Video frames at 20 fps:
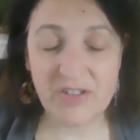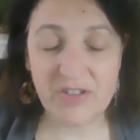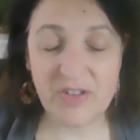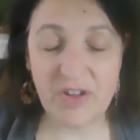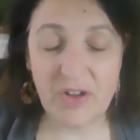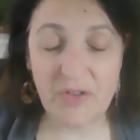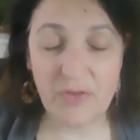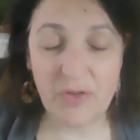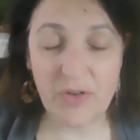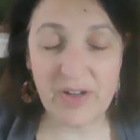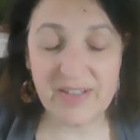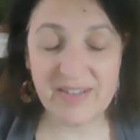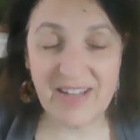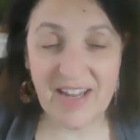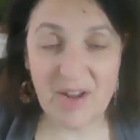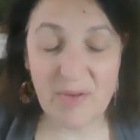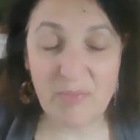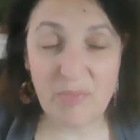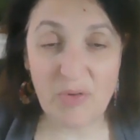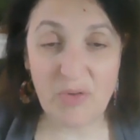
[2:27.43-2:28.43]
So, for
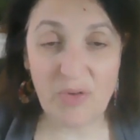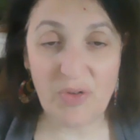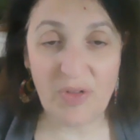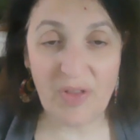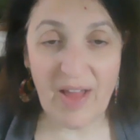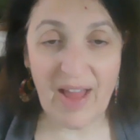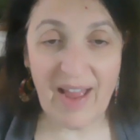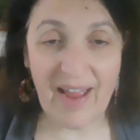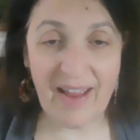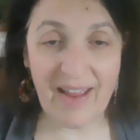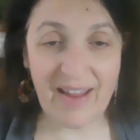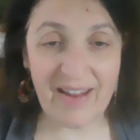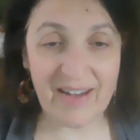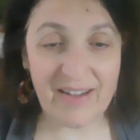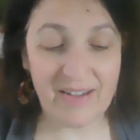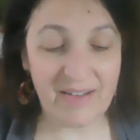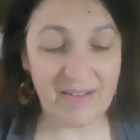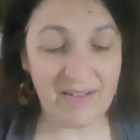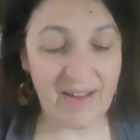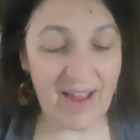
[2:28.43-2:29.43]
example,
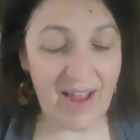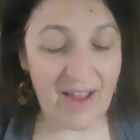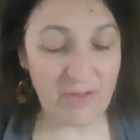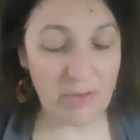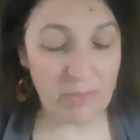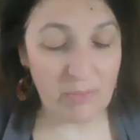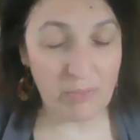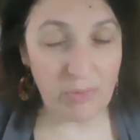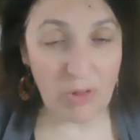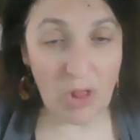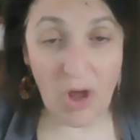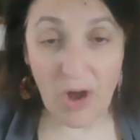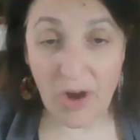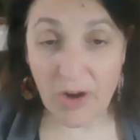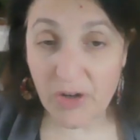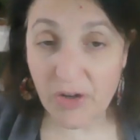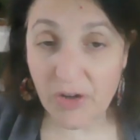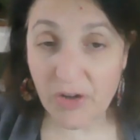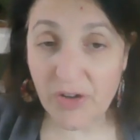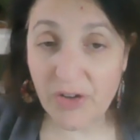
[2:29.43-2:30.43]
I have a
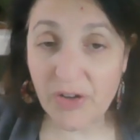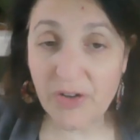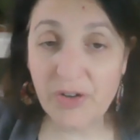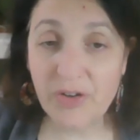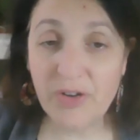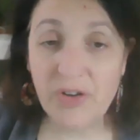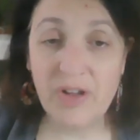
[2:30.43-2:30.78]
blogger